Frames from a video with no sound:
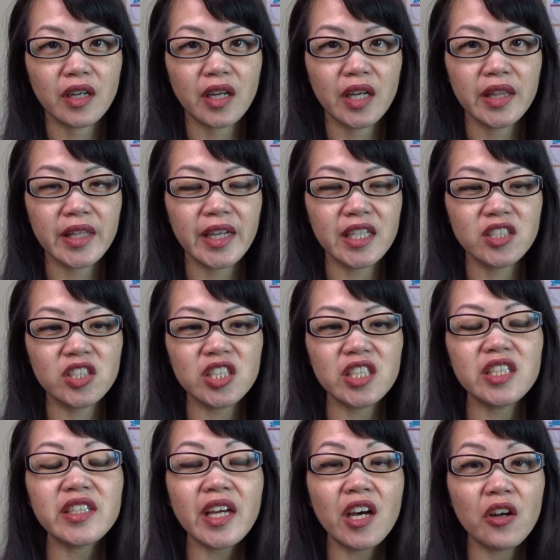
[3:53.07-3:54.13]
I like to
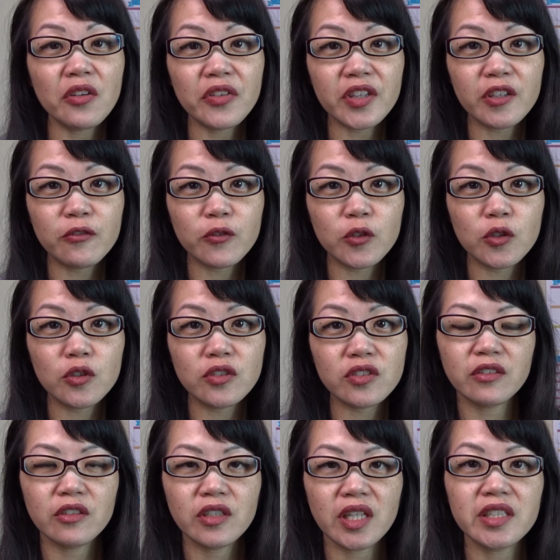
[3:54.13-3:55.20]
eat healthy
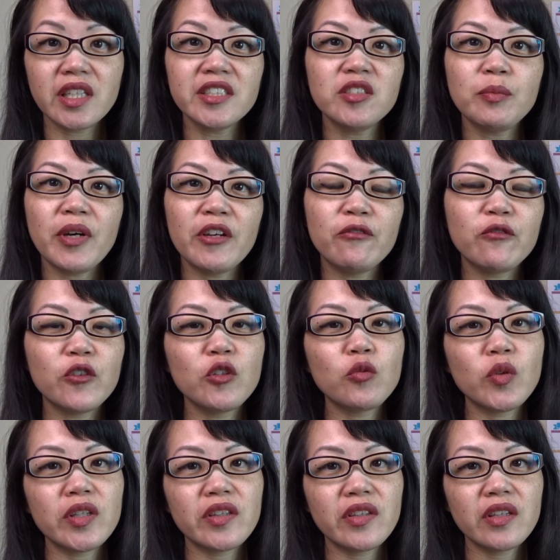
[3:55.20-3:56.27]
foods. I'd like to buy food
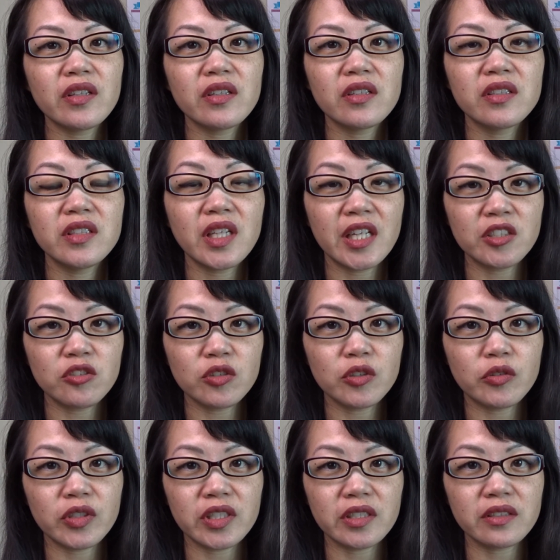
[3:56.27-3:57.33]
with natural
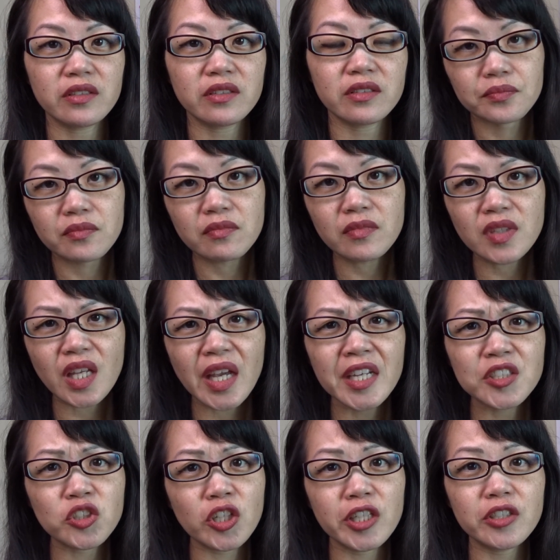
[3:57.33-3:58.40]
ingredients,
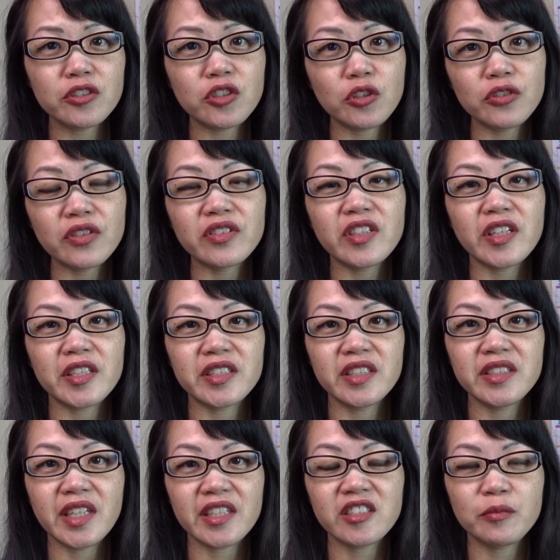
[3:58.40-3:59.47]
and Trader Joe's is like
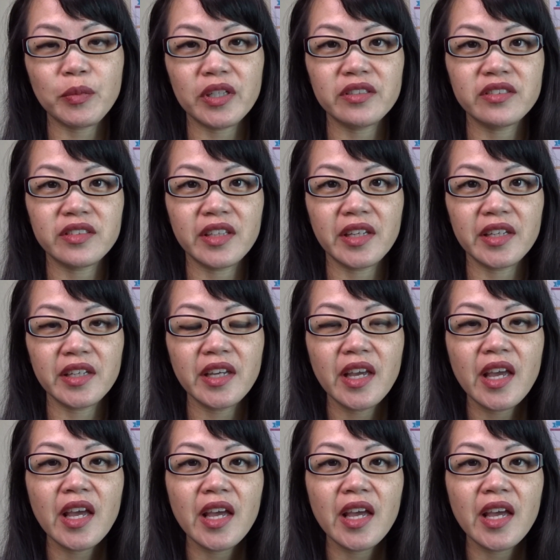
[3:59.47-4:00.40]
the next best thing.